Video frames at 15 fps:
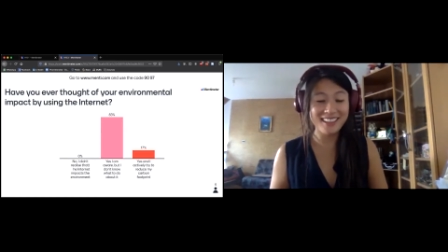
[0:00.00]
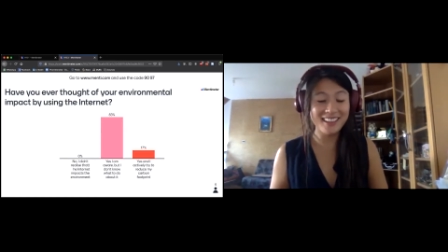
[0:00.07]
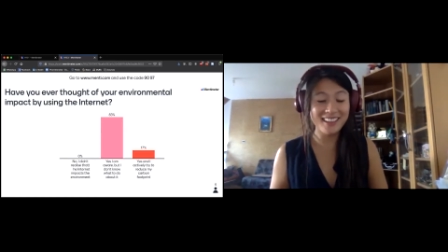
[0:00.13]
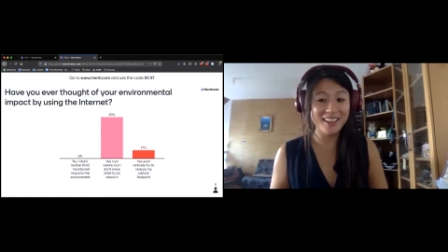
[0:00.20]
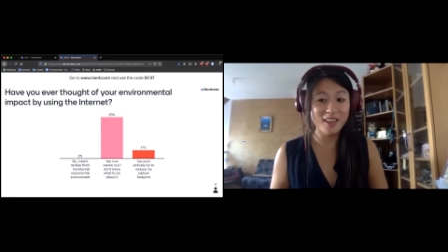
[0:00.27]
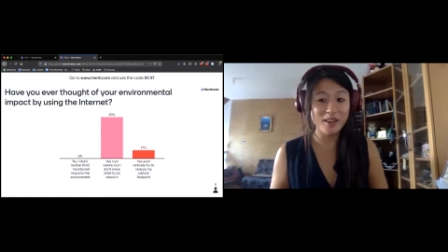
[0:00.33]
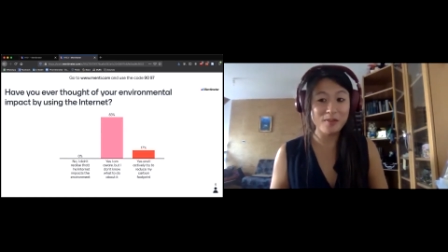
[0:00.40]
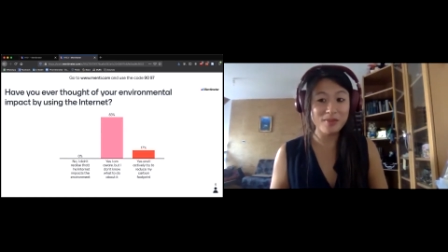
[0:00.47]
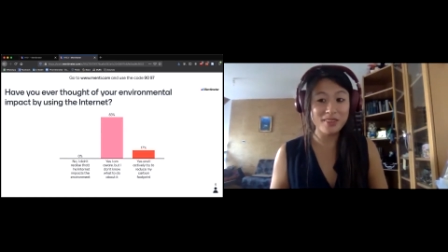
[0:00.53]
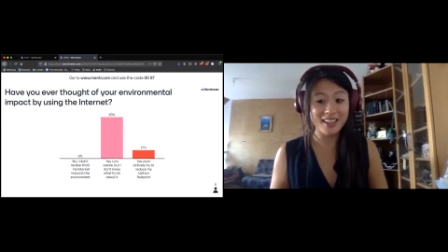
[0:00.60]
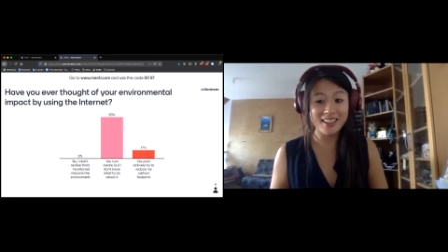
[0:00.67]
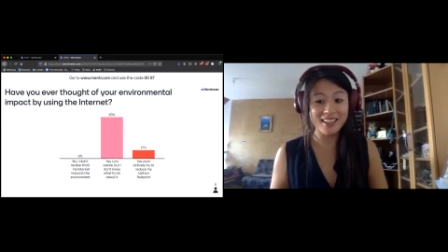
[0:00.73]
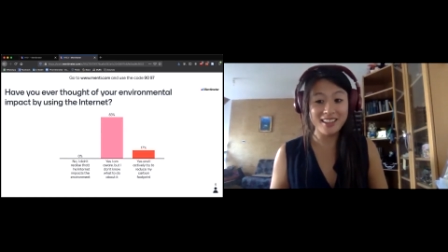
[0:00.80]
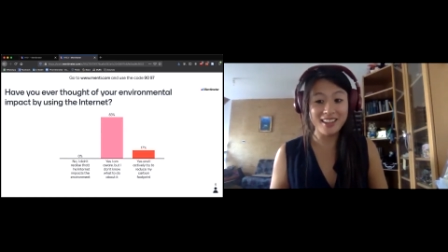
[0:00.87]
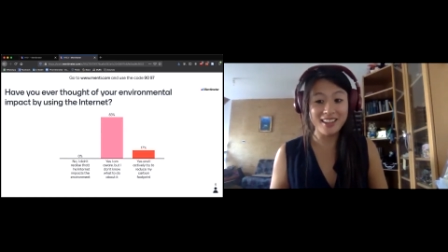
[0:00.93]

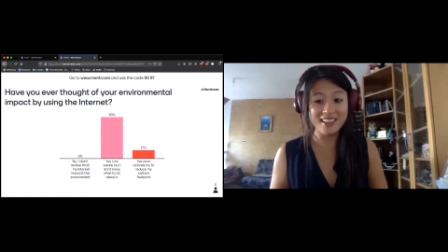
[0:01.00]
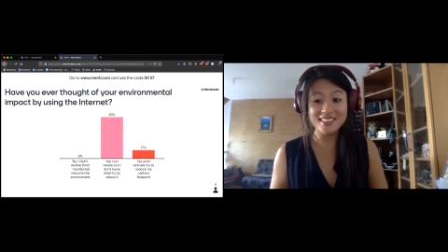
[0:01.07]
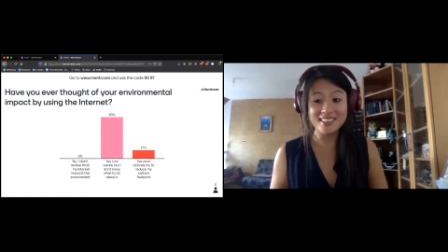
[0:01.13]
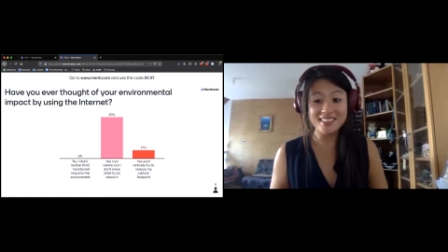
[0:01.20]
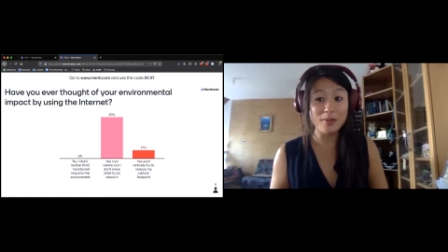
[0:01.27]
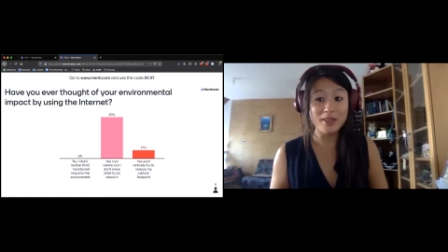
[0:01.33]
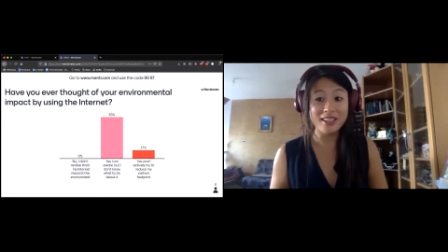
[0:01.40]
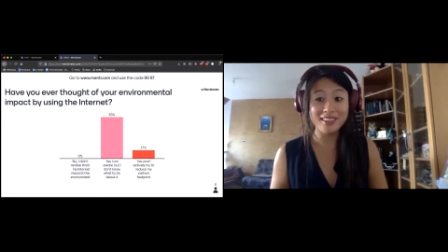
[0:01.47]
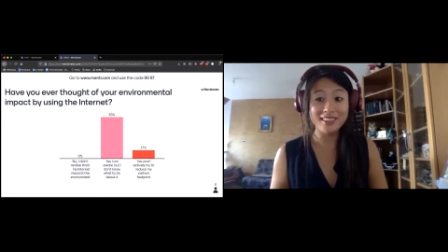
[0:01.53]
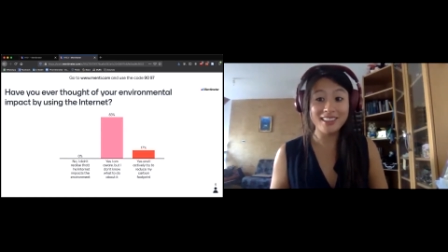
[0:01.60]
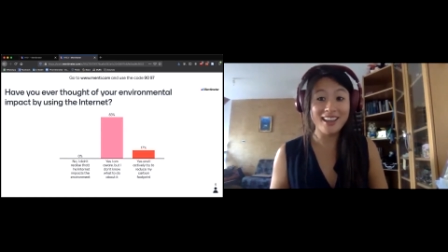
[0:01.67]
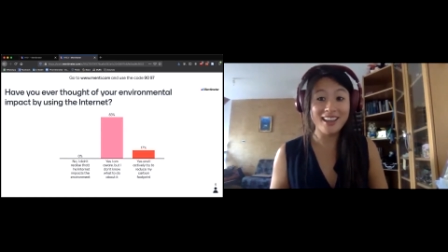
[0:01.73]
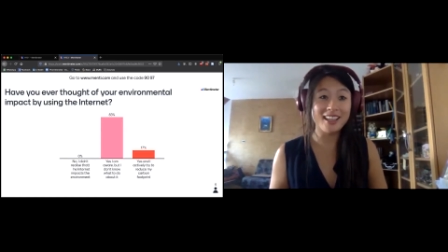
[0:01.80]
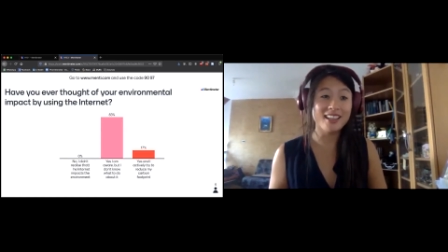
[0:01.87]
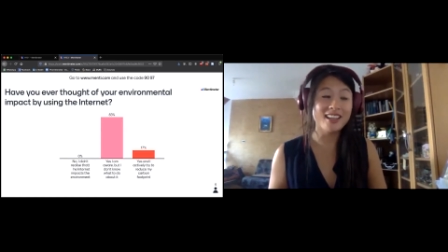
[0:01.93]
that is happening
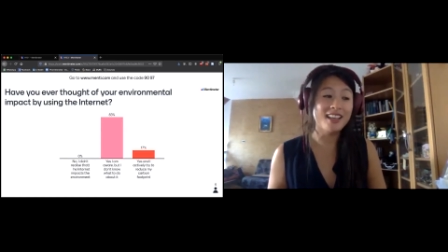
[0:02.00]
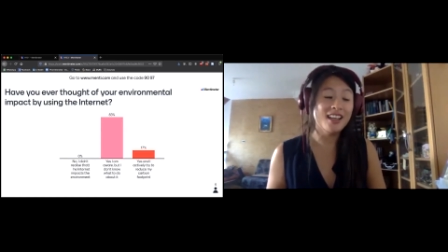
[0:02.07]
online?